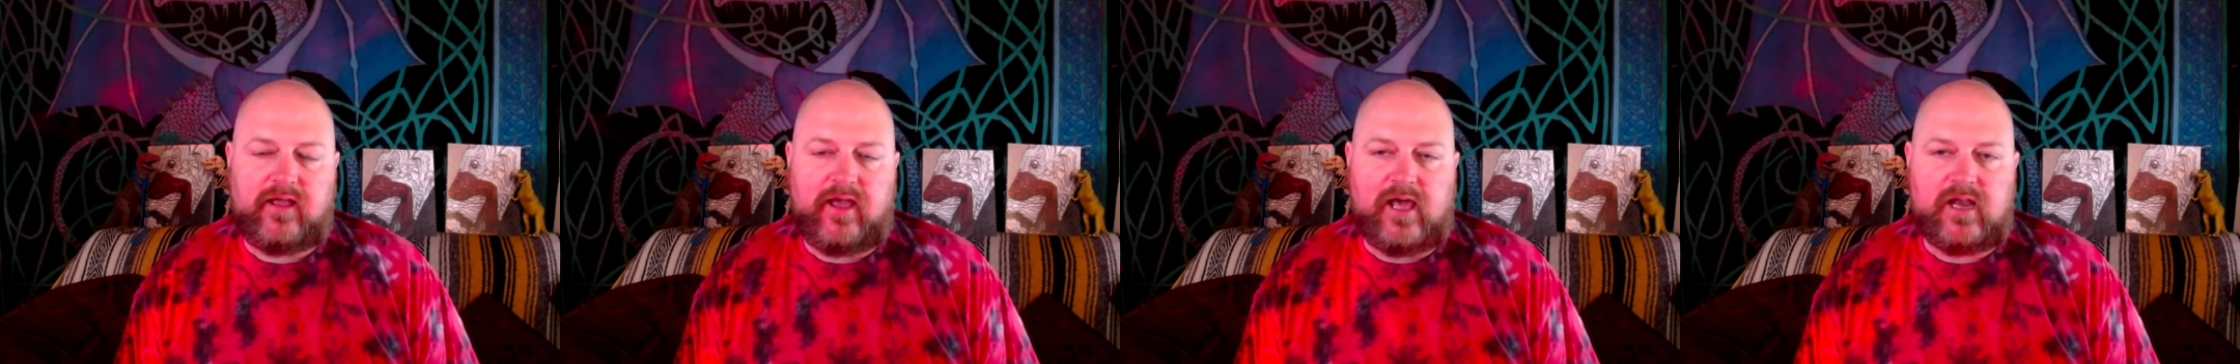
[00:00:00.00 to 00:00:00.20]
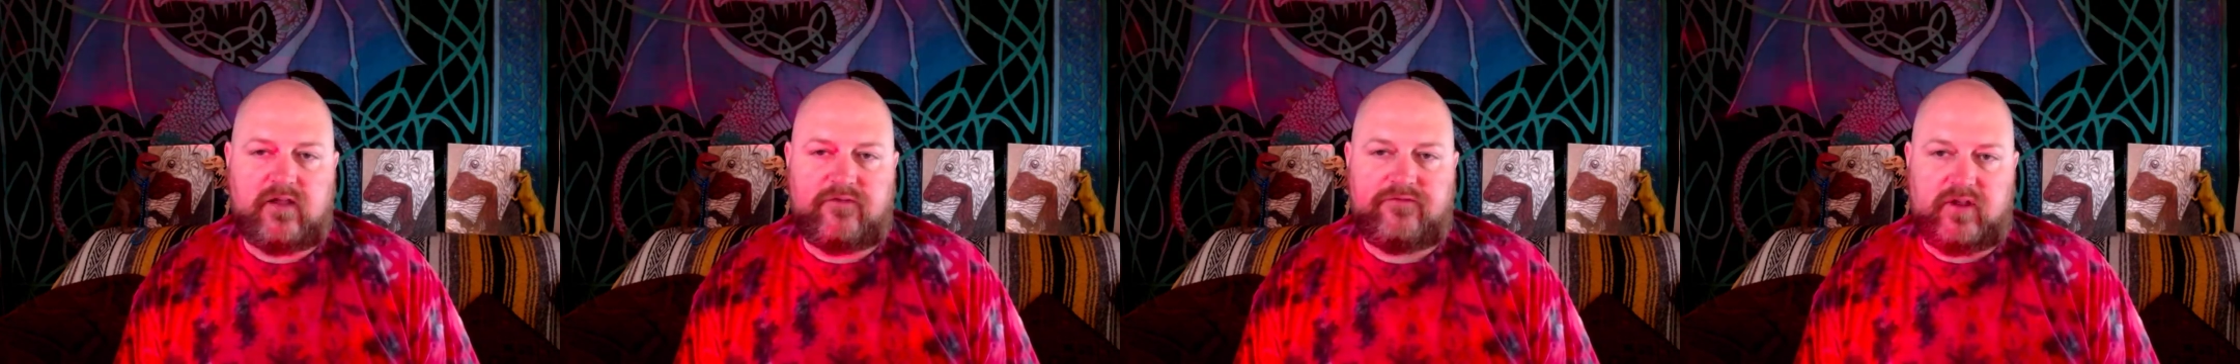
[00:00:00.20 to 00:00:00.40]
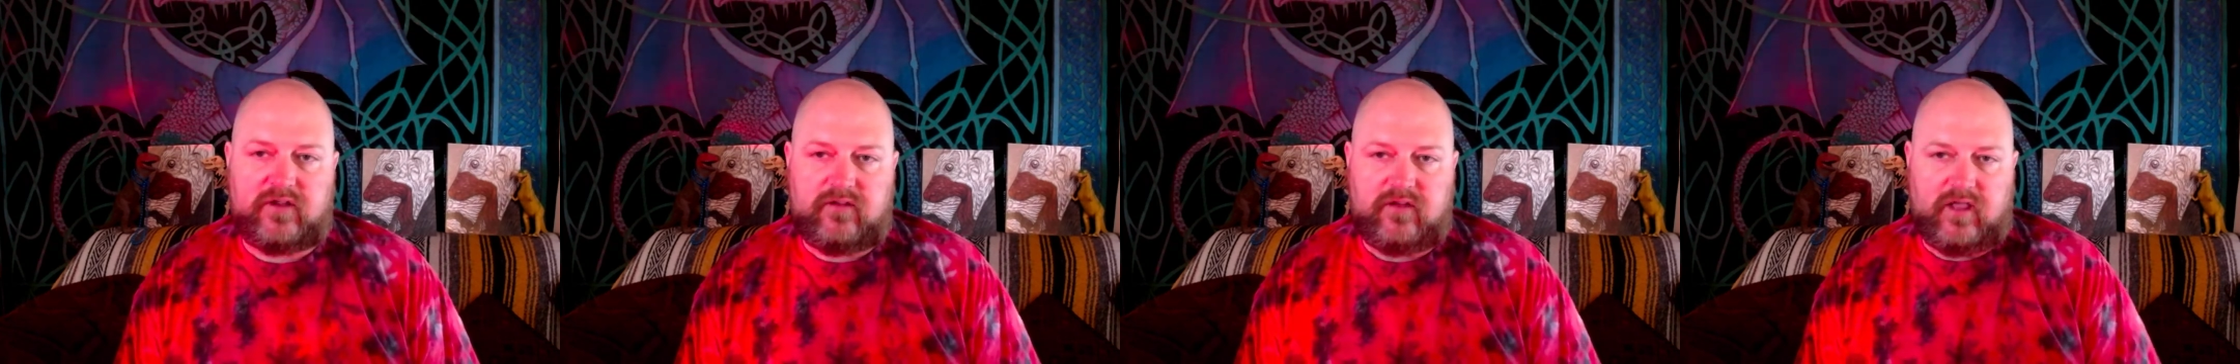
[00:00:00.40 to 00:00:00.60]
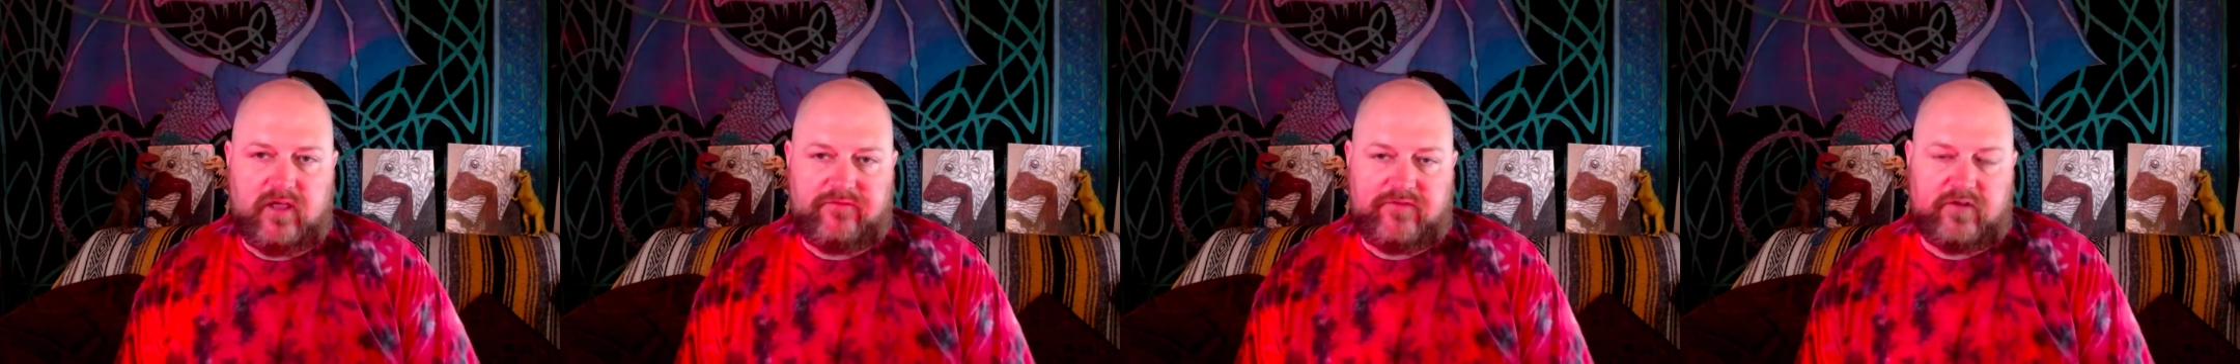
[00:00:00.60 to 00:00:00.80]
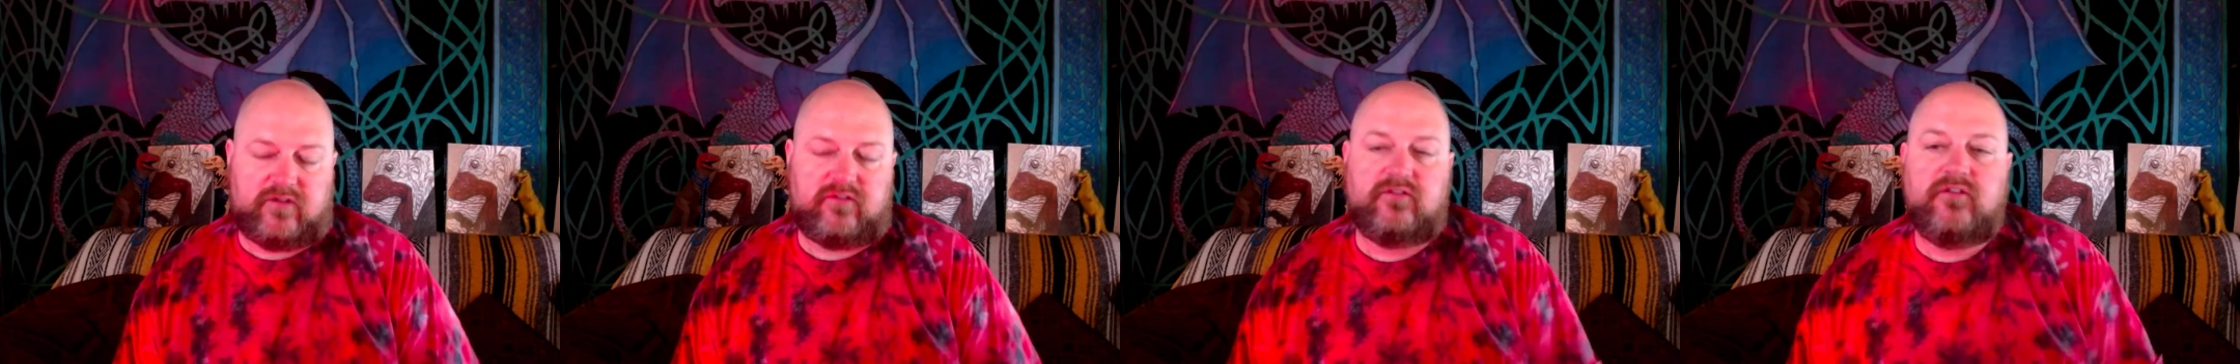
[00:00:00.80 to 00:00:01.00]
and if it
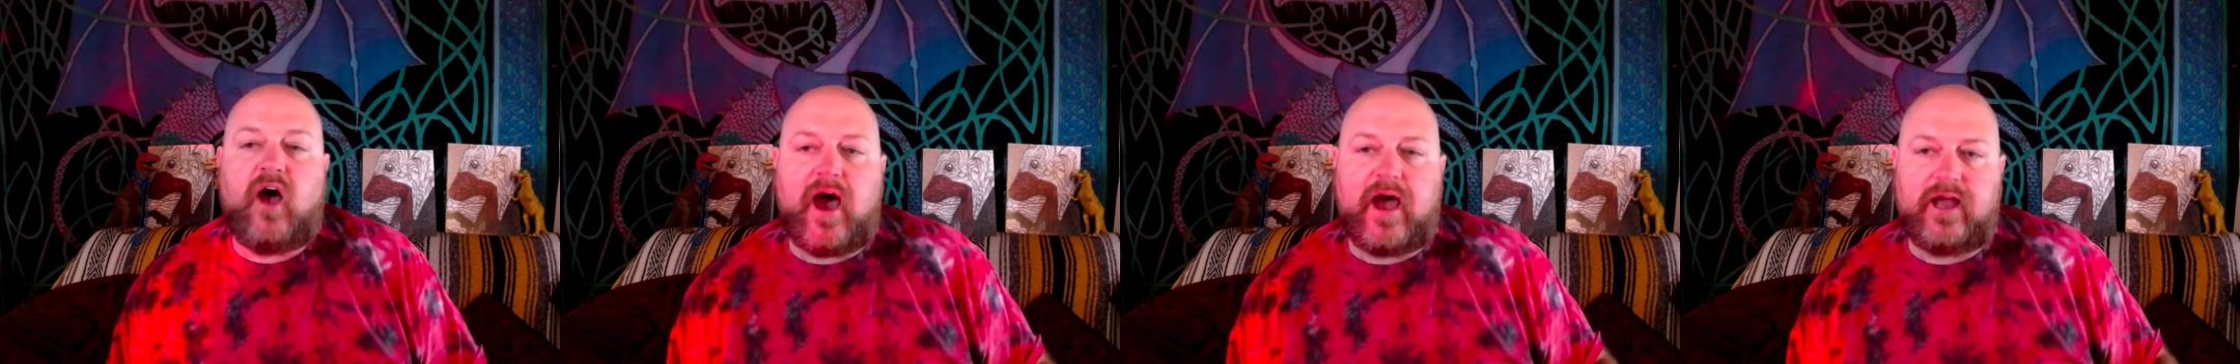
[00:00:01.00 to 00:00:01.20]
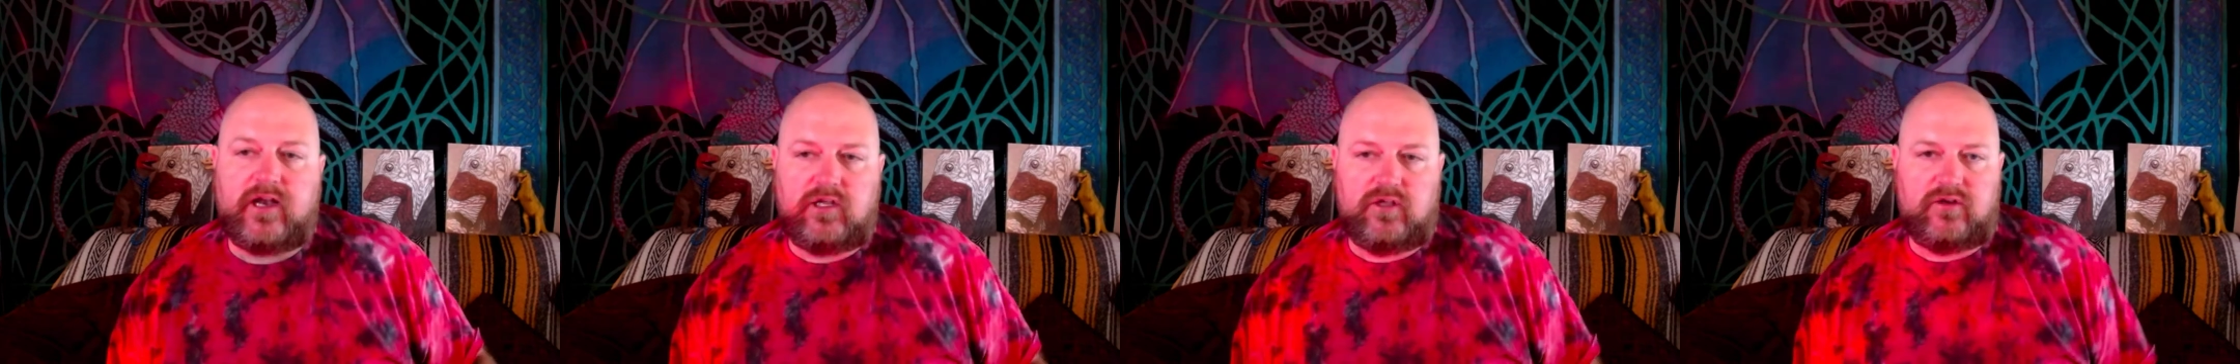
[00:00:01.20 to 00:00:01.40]
if it's not,